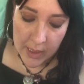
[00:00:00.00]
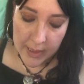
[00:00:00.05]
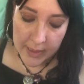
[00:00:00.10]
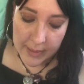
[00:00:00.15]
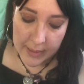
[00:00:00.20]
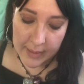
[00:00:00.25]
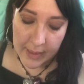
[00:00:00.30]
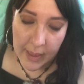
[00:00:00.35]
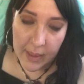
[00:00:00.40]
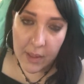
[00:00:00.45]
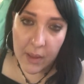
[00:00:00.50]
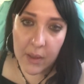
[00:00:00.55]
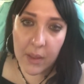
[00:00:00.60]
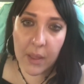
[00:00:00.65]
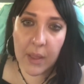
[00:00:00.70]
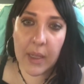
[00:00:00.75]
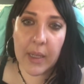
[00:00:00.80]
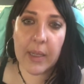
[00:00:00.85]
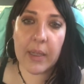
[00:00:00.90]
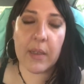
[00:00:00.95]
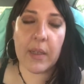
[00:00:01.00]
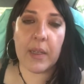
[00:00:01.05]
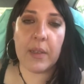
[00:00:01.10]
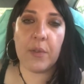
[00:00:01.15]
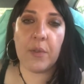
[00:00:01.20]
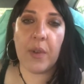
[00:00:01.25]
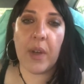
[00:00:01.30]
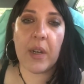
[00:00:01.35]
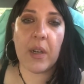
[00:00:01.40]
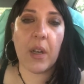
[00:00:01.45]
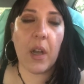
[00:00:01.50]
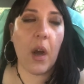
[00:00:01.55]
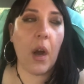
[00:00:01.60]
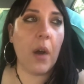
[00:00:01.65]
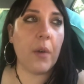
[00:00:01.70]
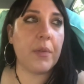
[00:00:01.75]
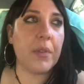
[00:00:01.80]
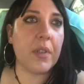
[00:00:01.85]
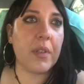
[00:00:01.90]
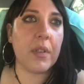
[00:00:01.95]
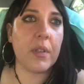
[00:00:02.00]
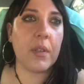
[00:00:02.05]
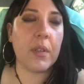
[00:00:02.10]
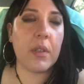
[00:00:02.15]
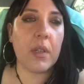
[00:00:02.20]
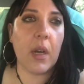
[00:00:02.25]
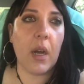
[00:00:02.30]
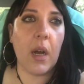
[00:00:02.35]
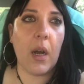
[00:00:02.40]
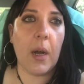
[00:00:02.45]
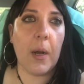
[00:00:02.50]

Another thing that very often